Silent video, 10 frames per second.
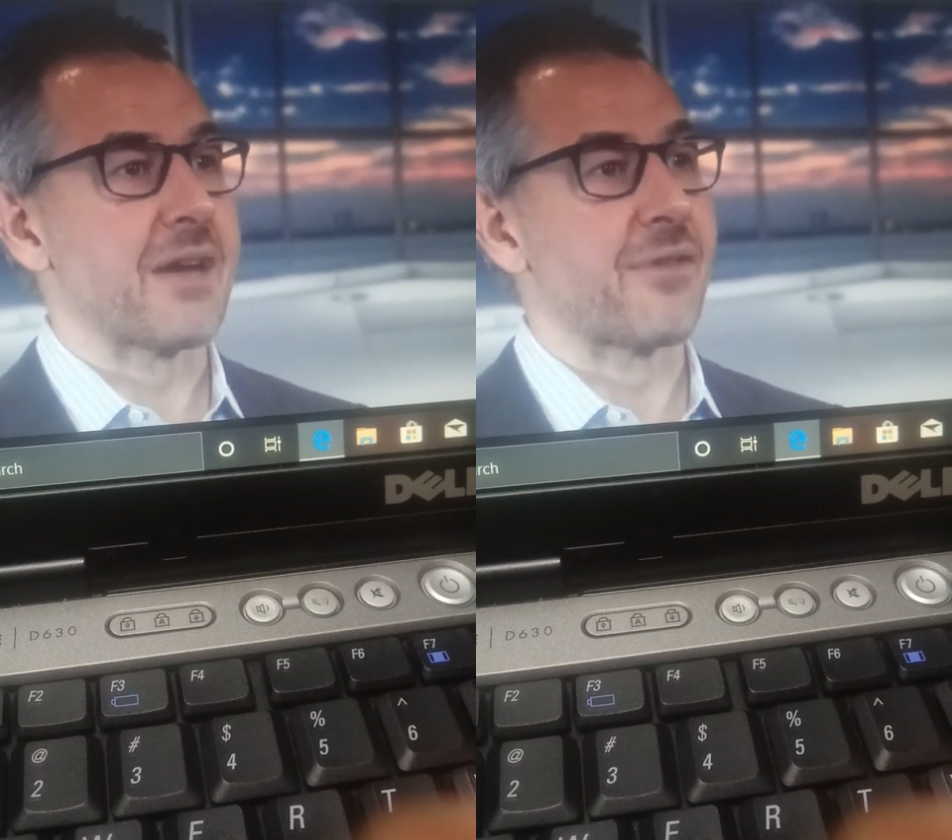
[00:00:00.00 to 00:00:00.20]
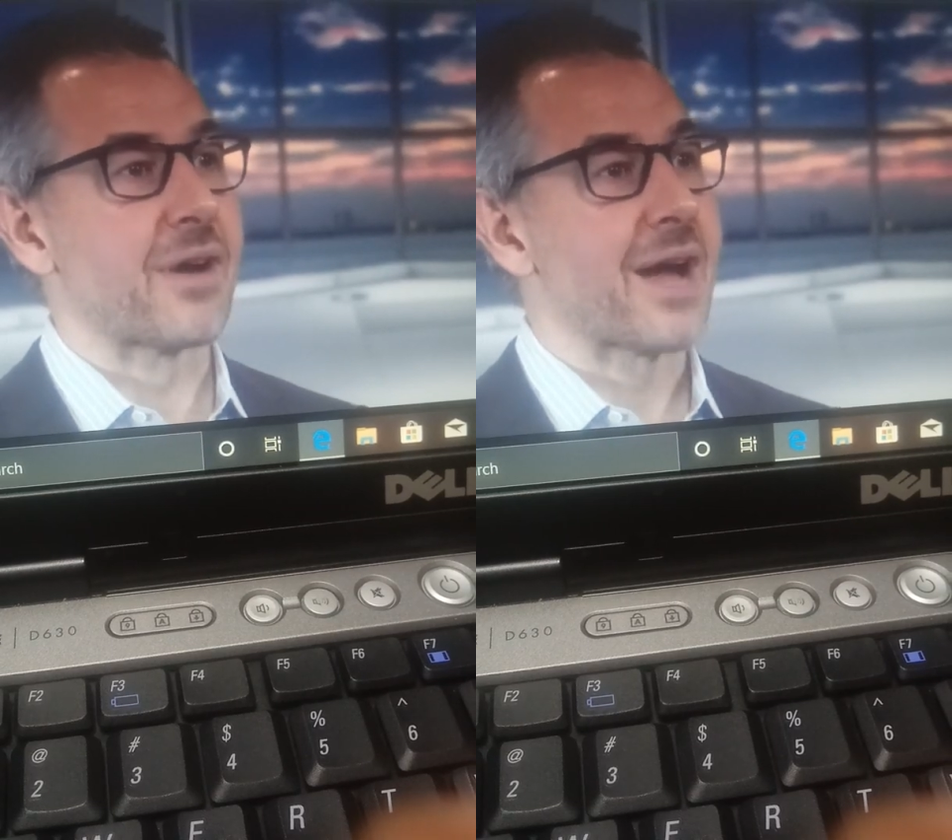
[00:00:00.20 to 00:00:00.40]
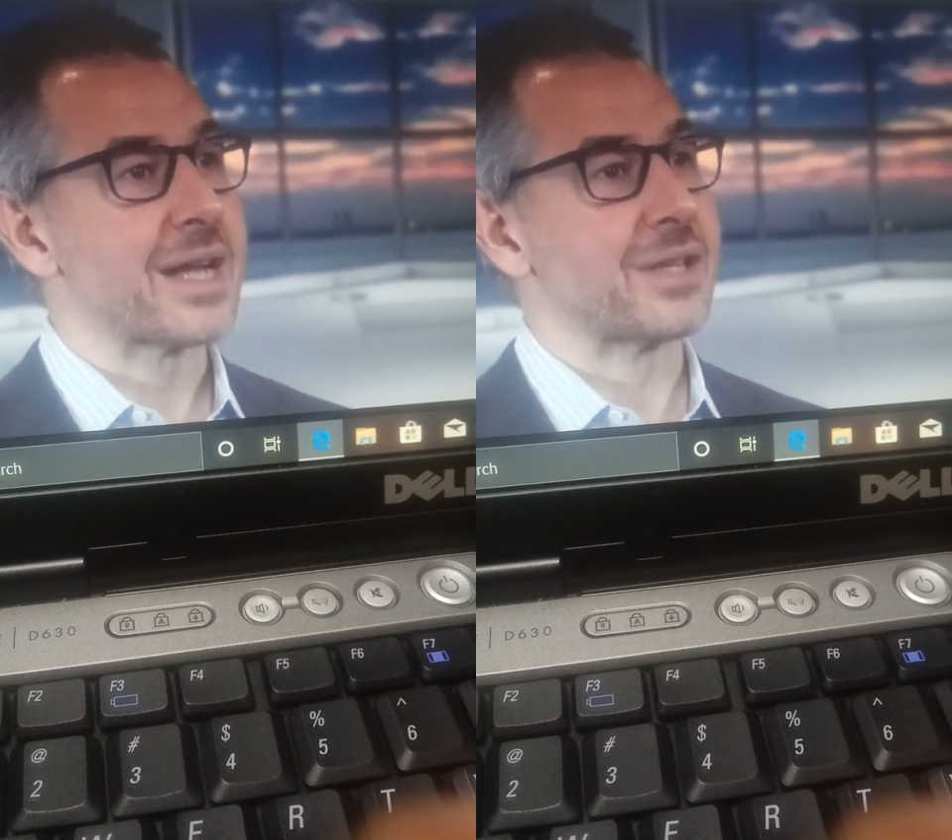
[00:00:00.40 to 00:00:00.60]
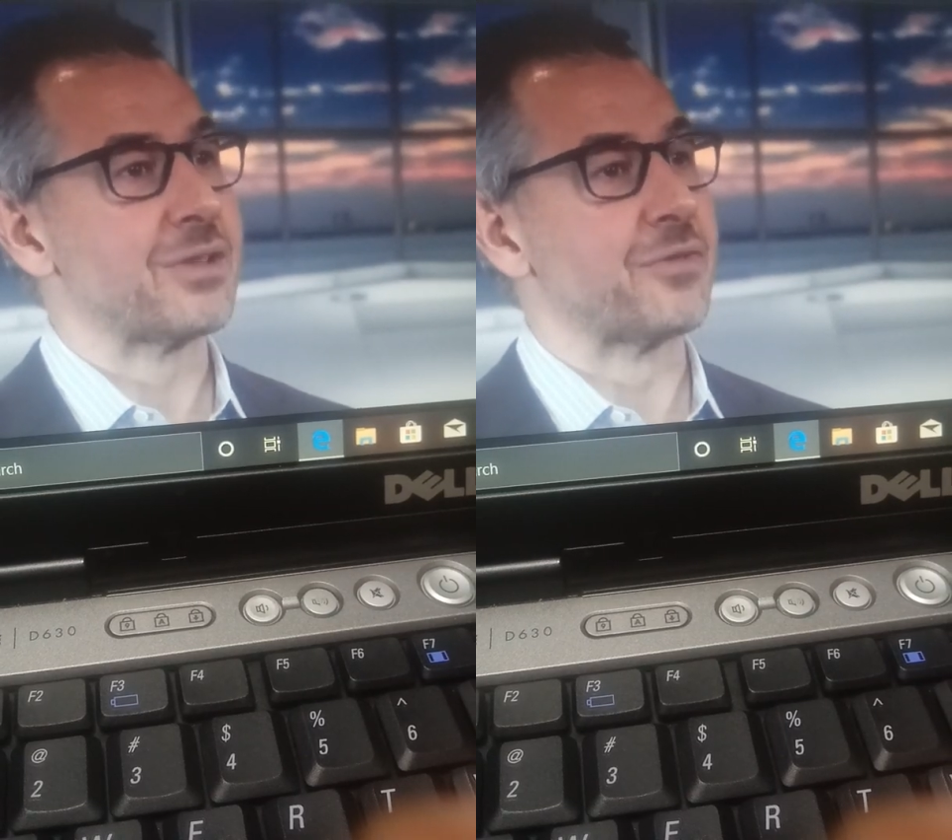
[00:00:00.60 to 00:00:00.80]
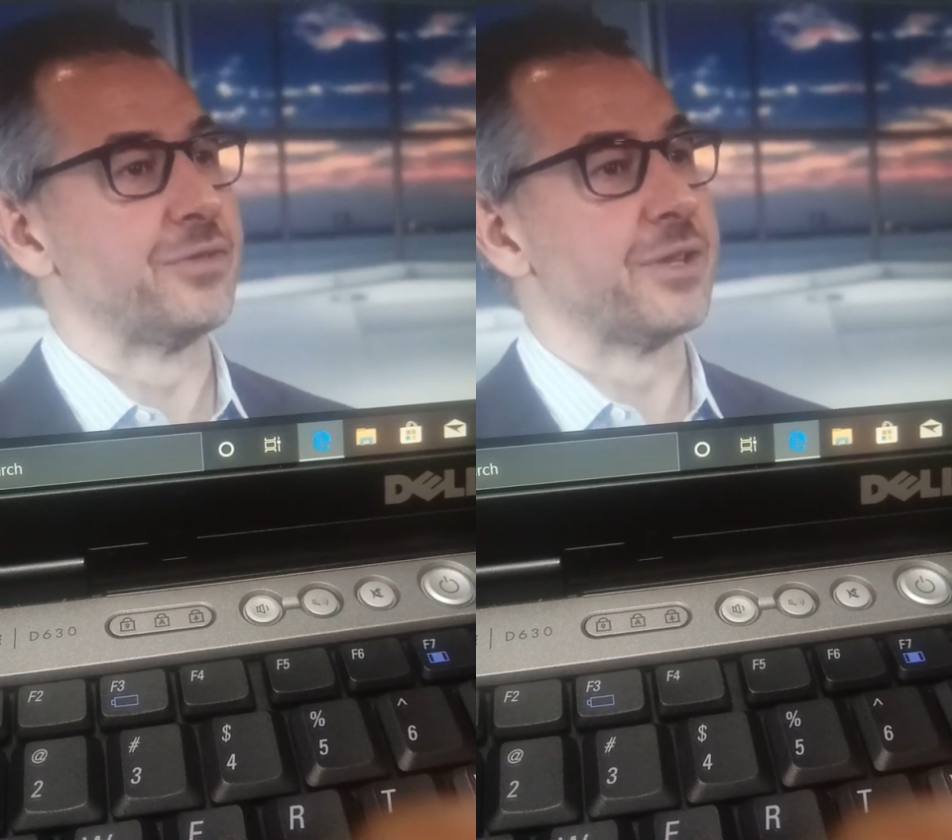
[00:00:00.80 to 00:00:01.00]
a variety
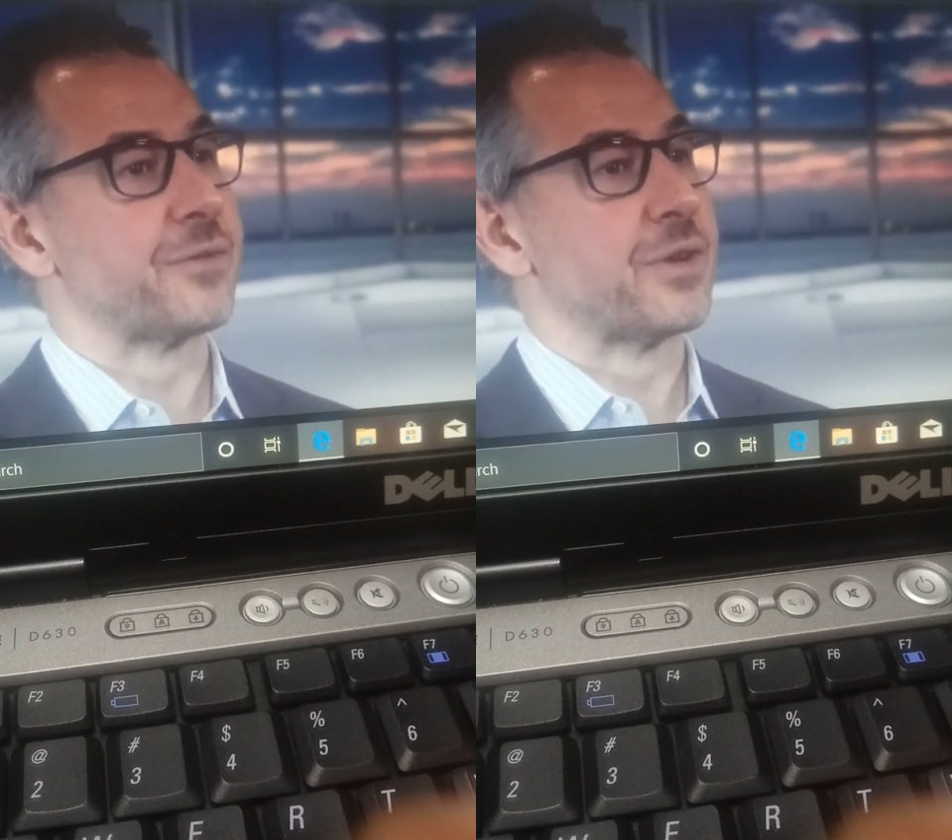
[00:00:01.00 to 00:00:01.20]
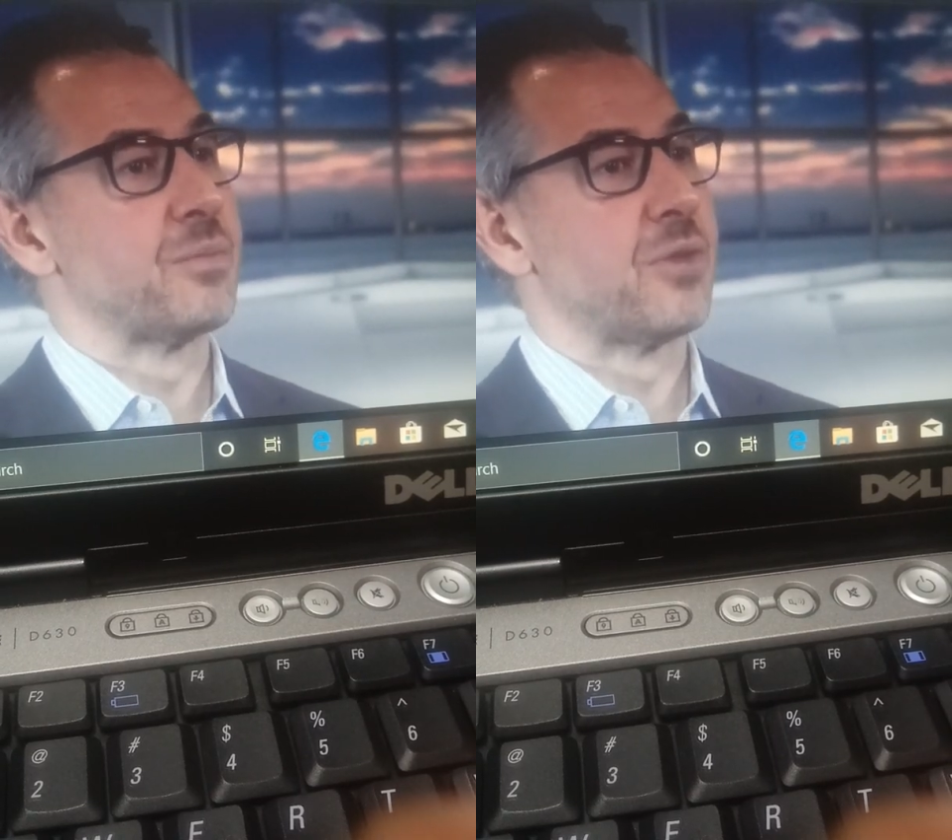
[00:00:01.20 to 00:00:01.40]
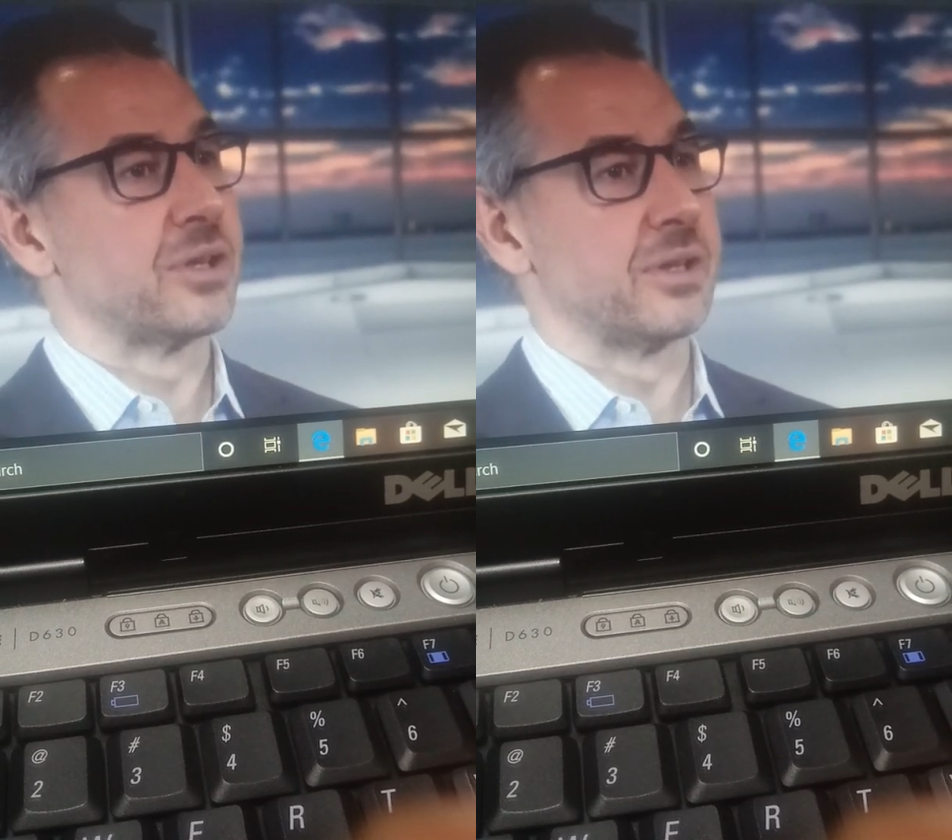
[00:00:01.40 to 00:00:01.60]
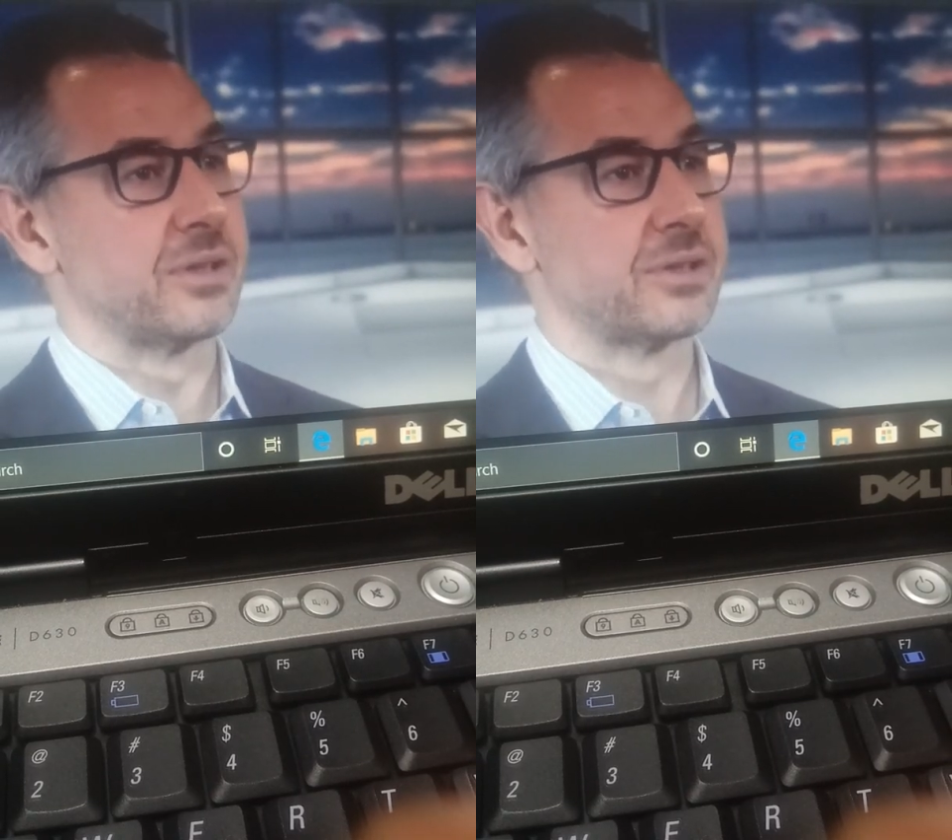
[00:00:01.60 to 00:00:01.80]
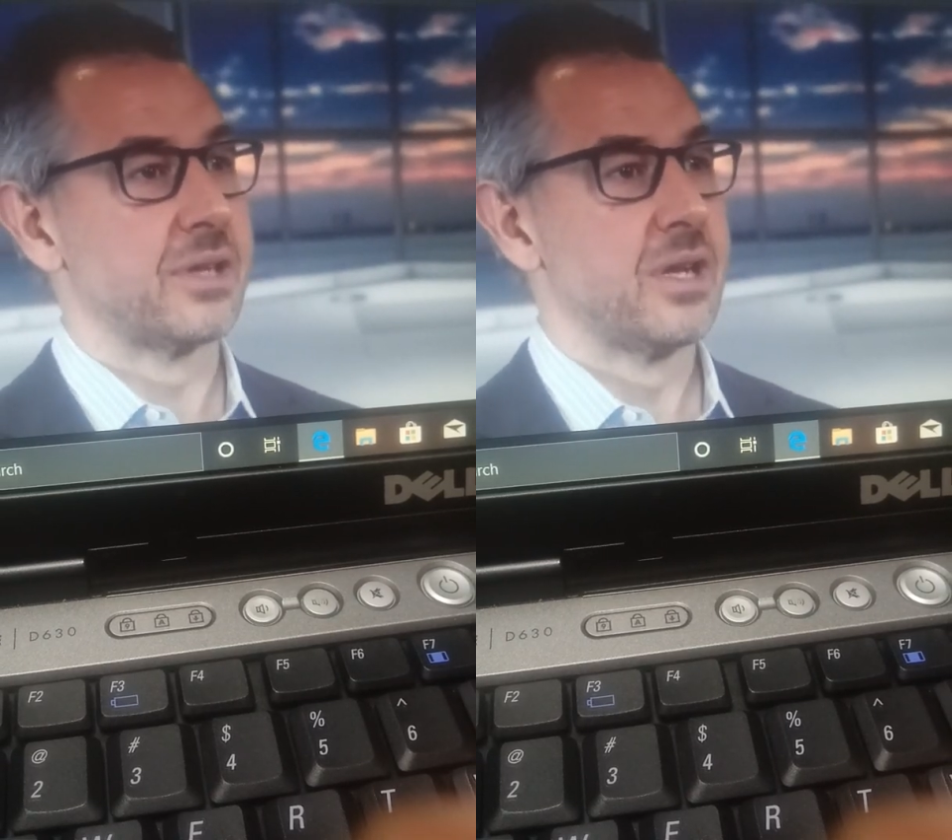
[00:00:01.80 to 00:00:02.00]
of different
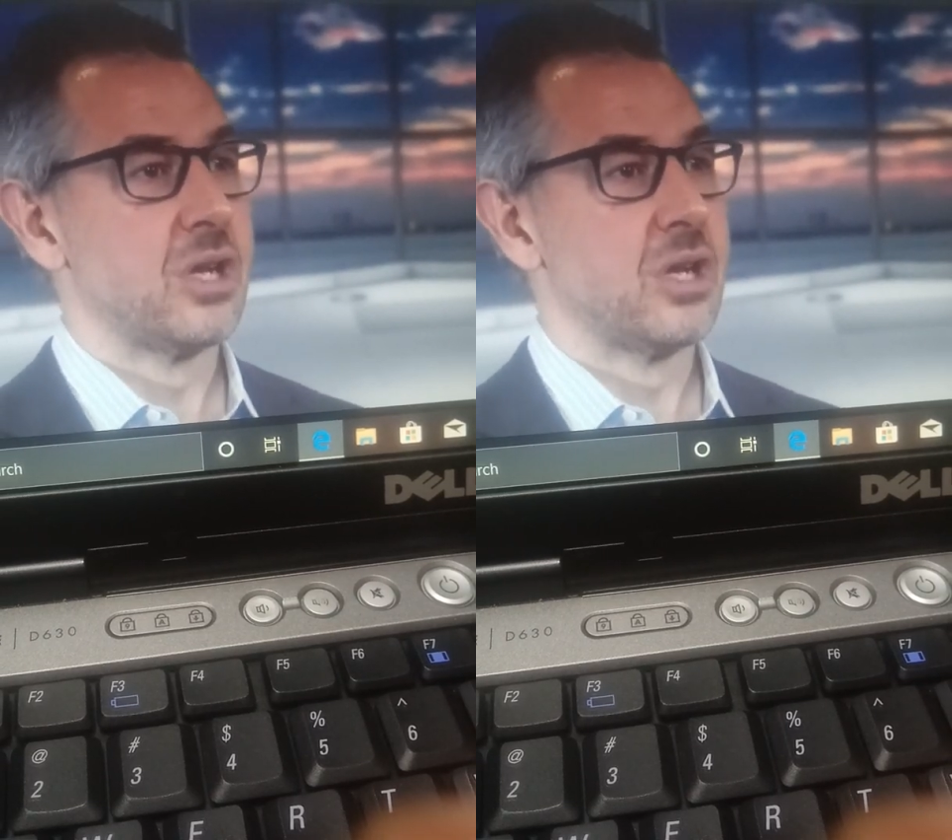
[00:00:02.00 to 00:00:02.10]
models